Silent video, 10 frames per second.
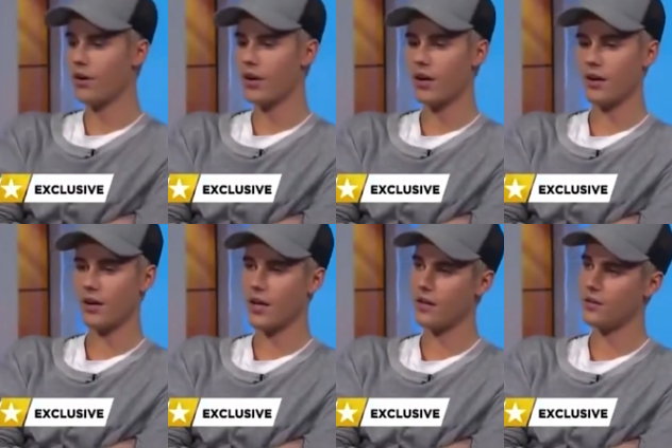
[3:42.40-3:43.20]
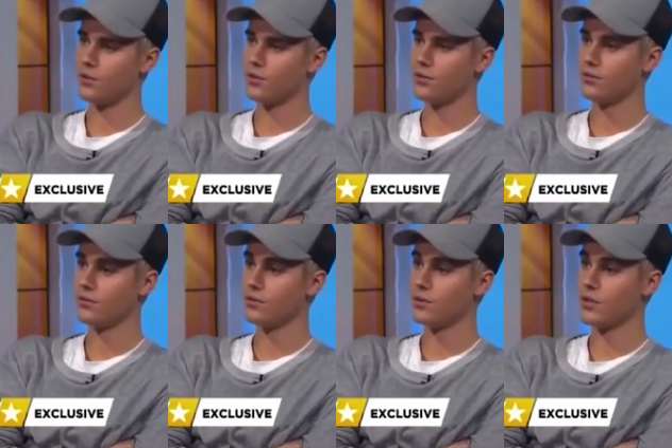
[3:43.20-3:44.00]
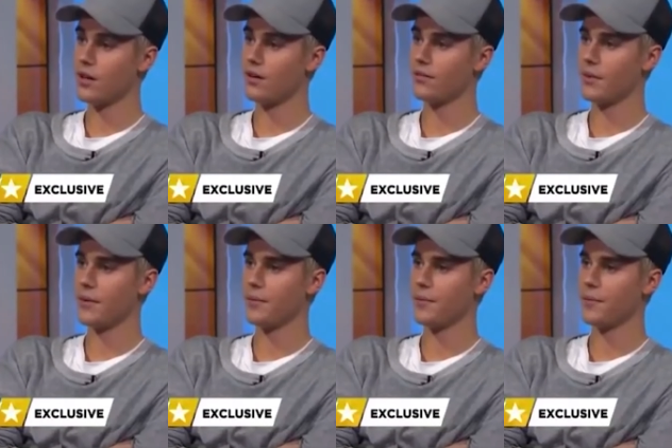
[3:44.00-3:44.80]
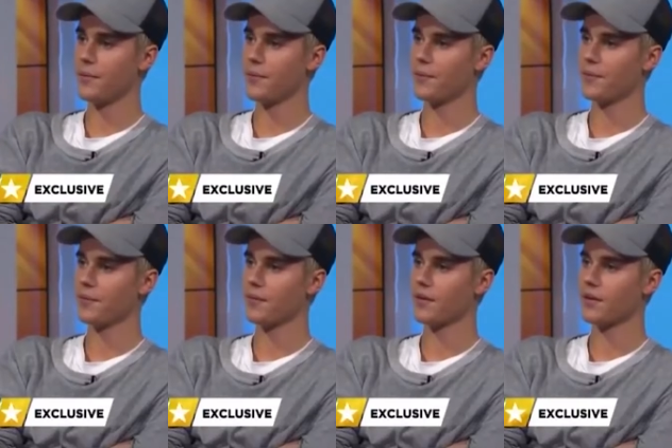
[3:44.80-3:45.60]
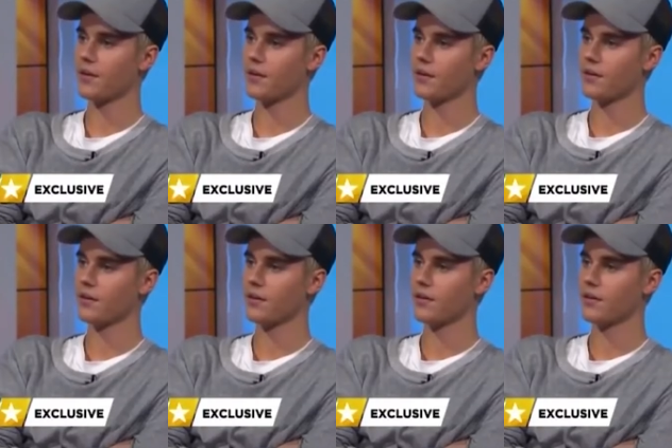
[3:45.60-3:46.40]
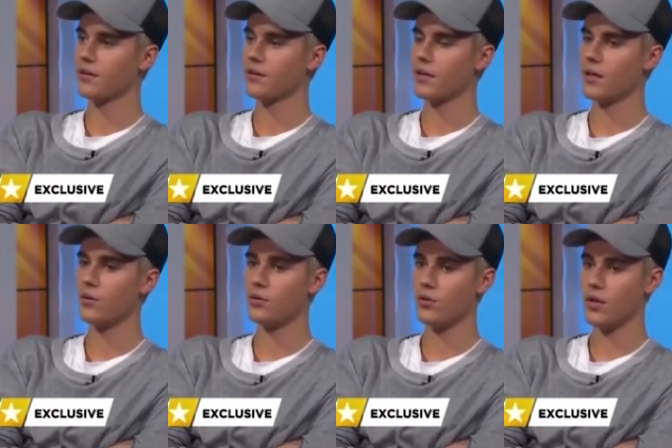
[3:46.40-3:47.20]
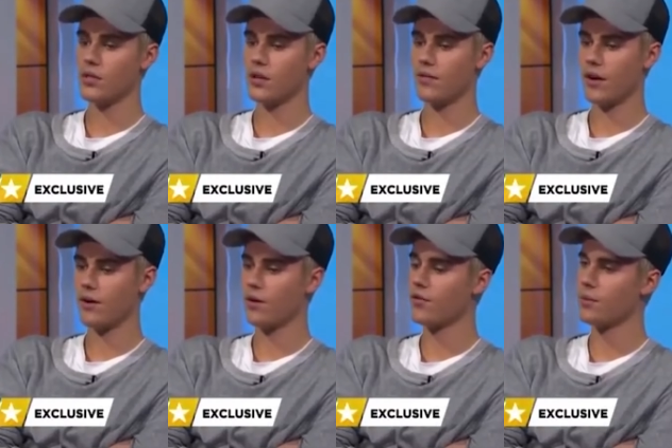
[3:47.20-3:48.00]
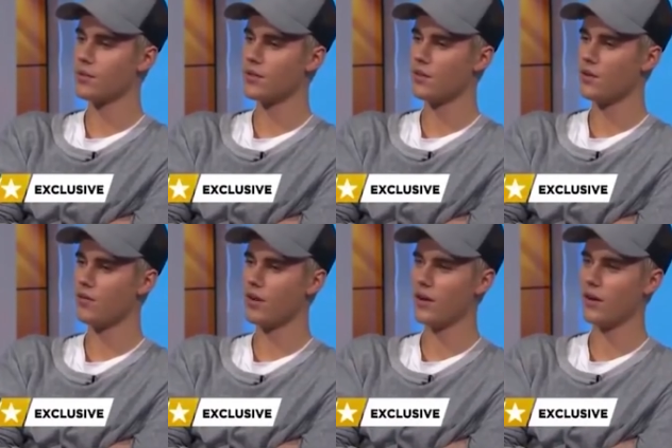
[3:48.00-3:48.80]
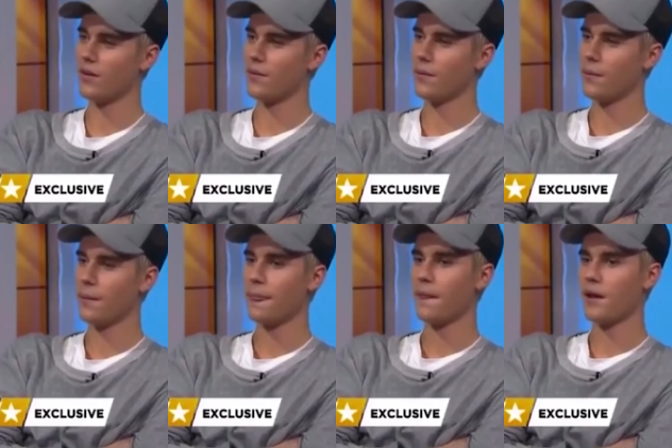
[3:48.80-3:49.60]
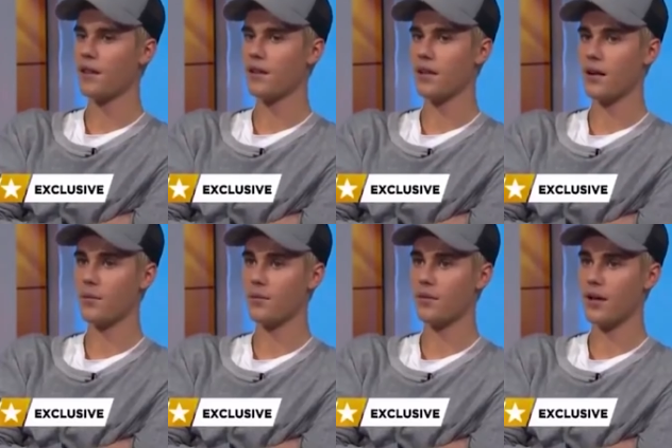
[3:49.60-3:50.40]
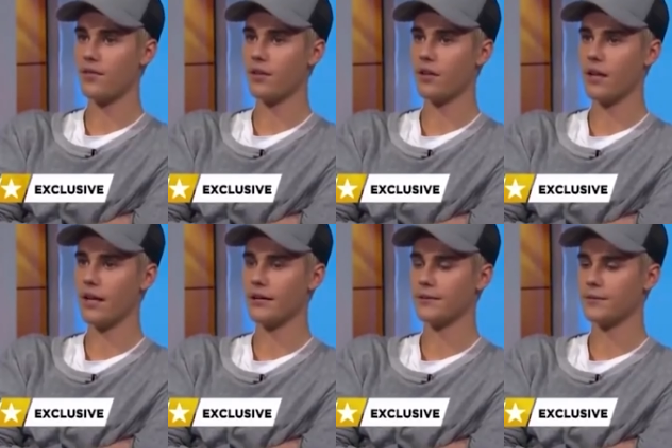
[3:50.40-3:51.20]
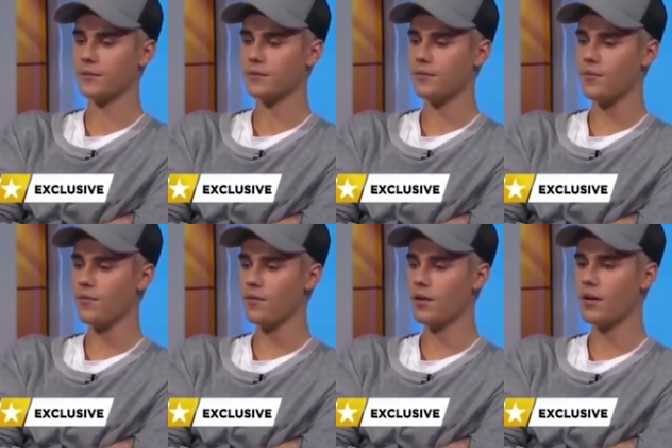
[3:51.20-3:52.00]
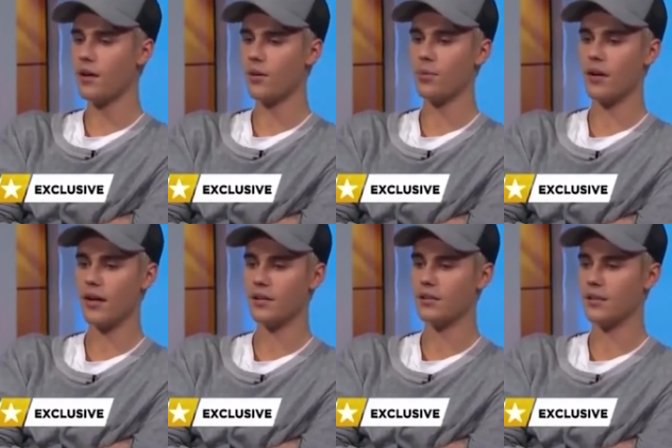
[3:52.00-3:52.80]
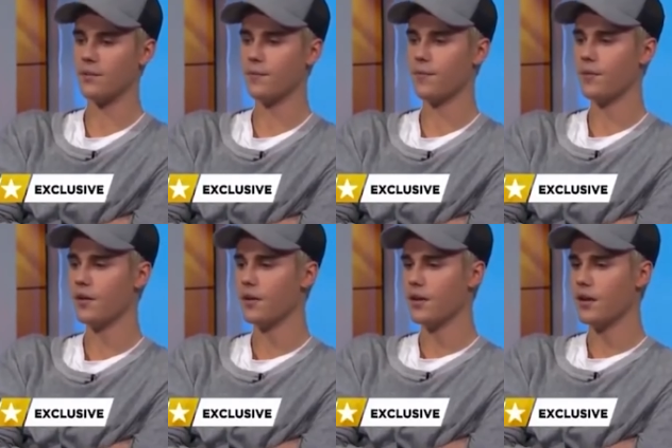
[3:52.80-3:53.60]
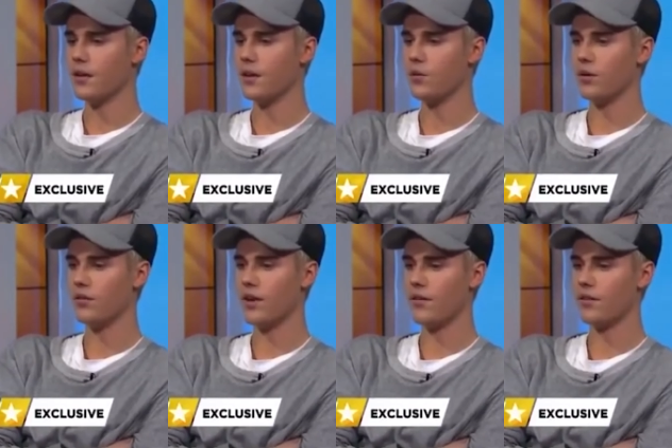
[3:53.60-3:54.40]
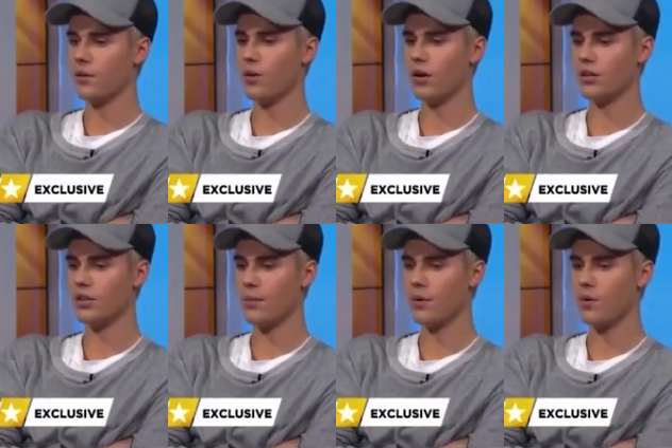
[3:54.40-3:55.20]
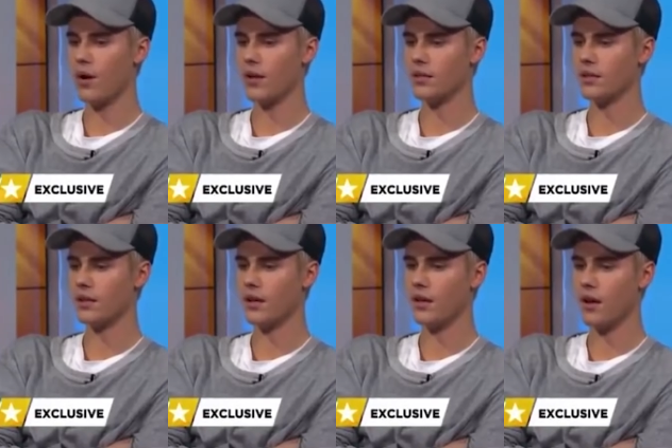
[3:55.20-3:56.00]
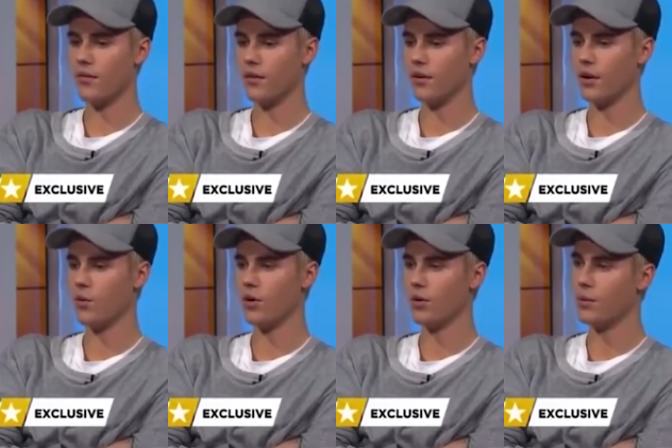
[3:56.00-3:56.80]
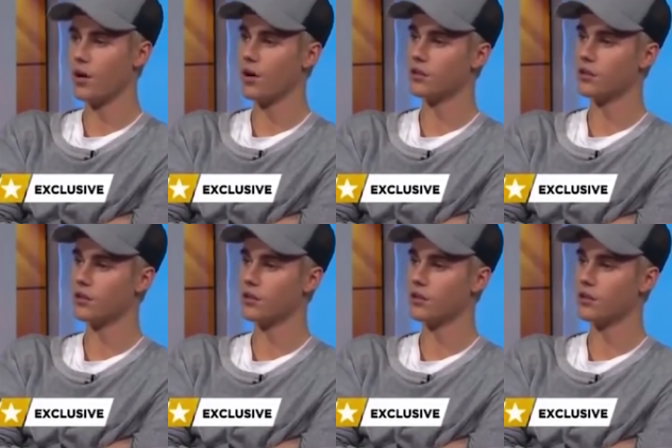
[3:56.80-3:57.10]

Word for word: her at a young age. It was, it was tough, man. How hard was it to get uh, over that? It was really tough. I don't know if I'm still over it yet. I think that I'm definitely like in another place and I think we've definitely went our separate ways and I love her and I want her to be